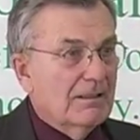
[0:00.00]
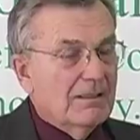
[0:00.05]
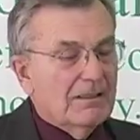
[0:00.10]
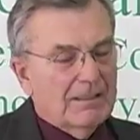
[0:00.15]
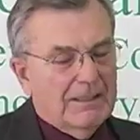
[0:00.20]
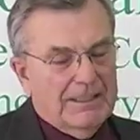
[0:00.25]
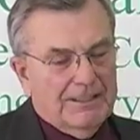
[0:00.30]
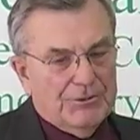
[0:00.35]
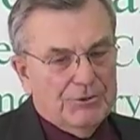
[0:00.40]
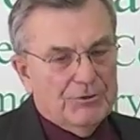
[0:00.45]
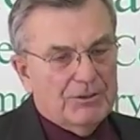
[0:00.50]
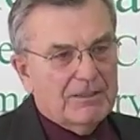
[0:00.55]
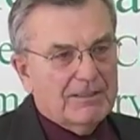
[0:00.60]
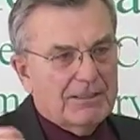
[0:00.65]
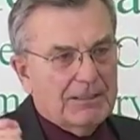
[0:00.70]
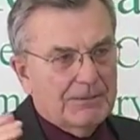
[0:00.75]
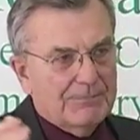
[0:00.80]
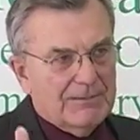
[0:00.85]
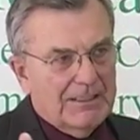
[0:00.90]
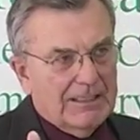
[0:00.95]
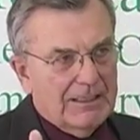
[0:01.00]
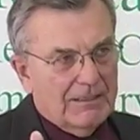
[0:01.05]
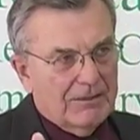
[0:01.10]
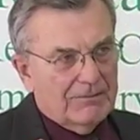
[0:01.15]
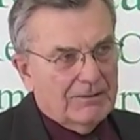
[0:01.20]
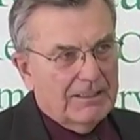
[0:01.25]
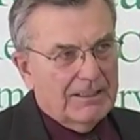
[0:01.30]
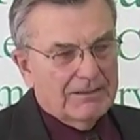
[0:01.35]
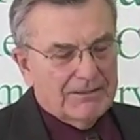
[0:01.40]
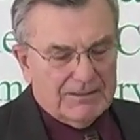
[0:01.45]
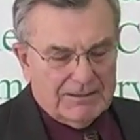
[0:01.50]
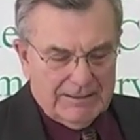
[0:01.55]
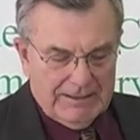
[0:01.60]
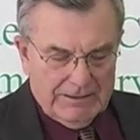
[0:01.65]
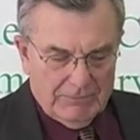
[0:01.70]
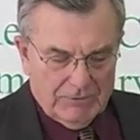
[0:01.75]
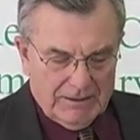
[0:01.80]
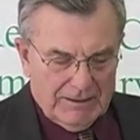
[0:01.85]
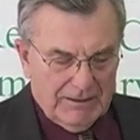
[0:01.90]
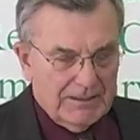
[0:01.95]
And you could come down and
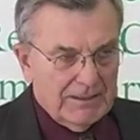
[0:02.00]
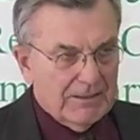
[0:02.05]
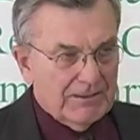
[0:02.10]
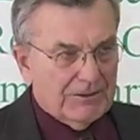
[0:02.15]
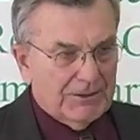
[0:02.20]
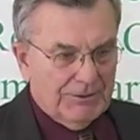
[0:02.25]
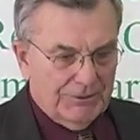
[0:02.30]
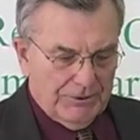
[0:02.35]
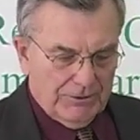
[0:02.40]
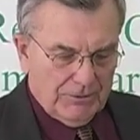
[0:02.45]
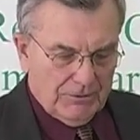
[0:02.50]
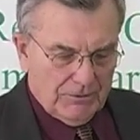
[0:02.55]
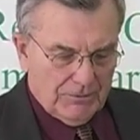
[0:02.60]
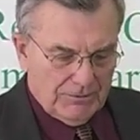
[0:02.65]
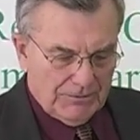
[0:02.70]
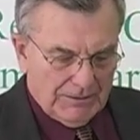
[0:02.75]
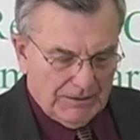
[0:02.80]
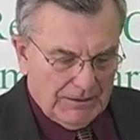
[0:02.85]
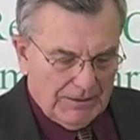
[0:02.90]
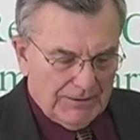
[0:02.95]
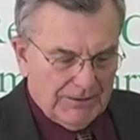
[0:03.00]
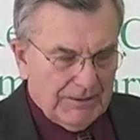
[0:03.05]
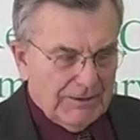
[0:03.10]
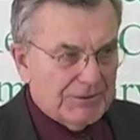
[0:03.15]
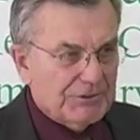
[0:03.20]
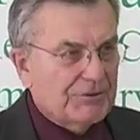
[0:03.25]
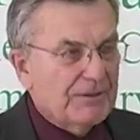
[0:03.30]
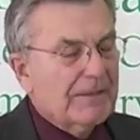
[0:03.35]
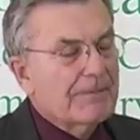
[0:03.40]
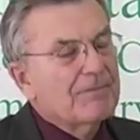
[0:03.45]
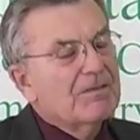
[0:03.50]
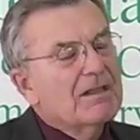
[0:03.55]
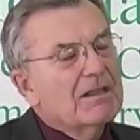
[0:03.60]
see what it is in your own district.